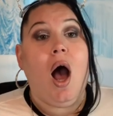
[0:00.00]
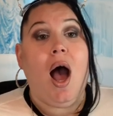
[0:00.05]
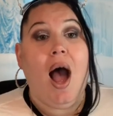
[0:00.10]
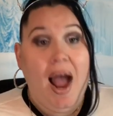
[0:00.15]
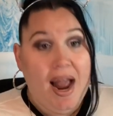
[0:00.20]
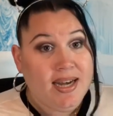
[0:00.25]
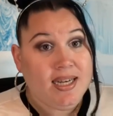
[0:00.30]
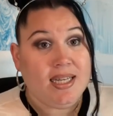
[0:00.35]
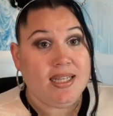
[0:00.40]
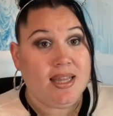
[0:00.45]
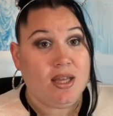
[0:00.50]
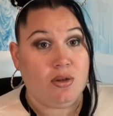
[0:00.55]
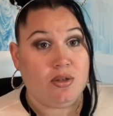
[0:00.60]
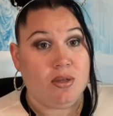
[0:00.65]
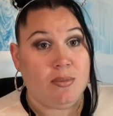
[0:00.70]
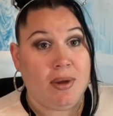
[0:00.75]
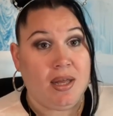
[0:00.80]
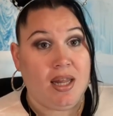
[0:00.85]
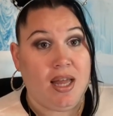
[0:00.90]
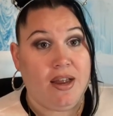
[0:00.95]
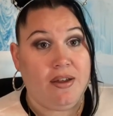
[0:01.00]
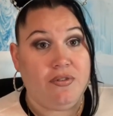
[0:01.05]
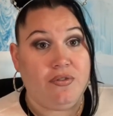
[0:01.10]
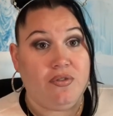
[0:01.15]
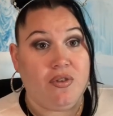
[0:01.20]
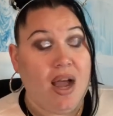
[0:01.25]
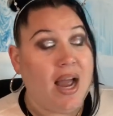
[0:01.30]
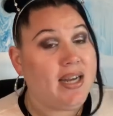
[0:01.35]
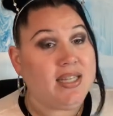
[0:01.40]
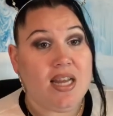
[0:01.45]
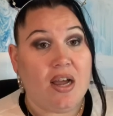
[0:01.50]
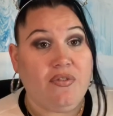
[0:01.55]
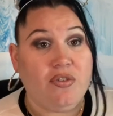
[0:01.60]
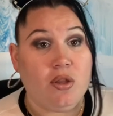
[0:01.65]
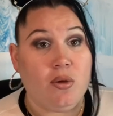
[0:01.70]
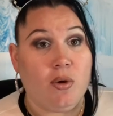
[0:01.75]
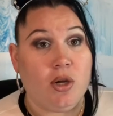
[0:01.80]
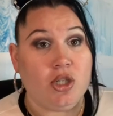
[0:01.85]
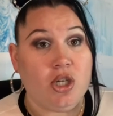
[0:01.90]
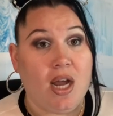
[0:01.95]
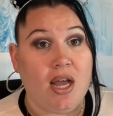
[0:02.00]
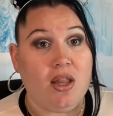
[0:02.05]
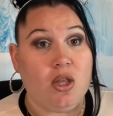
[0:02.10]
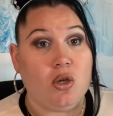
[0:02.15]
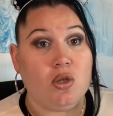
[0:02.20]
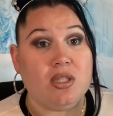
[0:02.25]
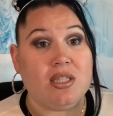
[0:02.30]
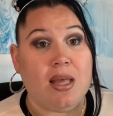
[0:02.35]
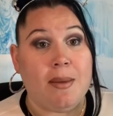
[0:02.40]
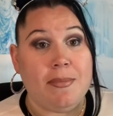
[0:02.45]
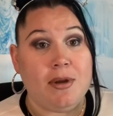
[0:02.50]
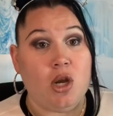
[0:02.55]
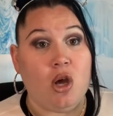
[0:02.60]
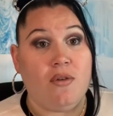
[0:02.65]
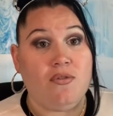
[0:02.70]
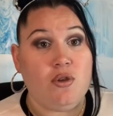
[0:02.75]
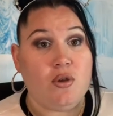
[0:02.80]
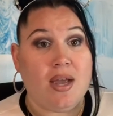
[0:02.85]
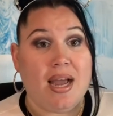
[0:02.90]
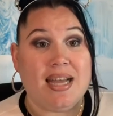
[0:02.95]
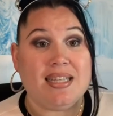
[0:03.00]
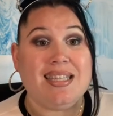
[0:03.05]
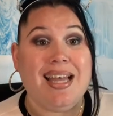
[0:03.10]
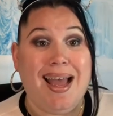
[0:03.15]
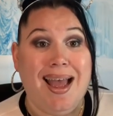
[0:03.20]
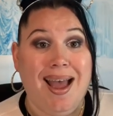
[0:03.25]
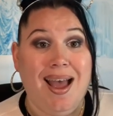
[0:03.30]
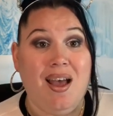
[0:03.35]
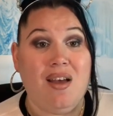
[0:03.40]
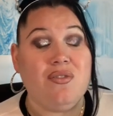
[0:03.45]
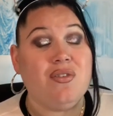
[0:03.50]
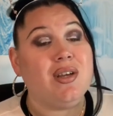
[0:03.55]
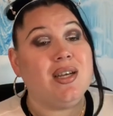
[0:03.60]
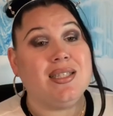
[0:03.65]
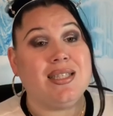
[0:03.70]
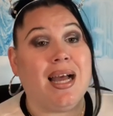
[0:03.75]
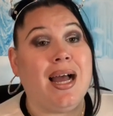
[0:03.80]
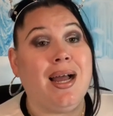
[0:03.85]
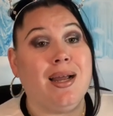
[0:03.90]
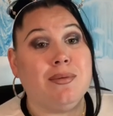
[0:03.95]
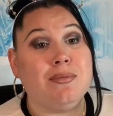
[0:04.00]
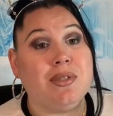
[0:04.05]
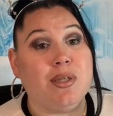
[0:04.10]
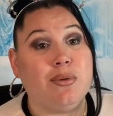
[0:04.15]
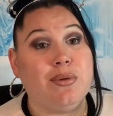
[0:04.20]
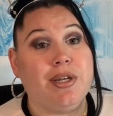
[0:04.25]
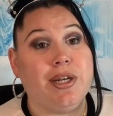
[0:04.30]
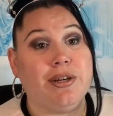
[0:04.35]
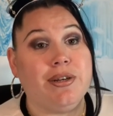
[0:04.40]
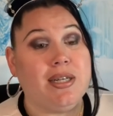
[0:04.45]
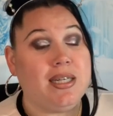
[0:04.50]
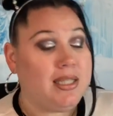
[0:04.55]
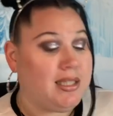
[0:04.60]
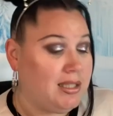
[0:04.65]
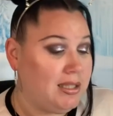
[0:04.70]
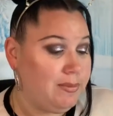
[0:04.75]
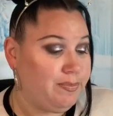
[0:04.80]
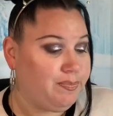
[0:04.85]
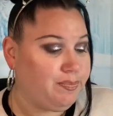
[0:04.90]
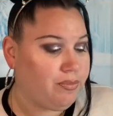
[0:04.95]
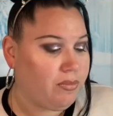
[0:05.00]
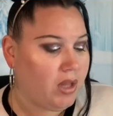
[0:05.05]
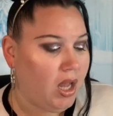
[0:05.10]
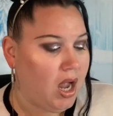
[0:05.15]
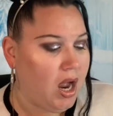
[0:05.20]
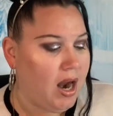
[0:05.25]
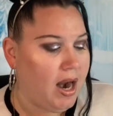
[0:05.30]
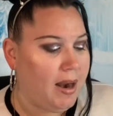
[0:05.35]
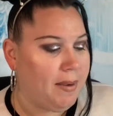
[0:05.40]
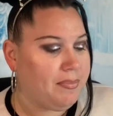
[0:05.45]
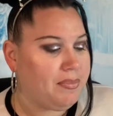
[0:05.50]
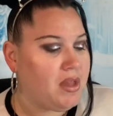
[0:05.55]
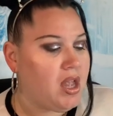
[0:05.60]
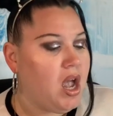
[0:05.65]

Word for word: I need those in my life. I definitely want to try those. Let me know if you guys have because I am so curious. All right.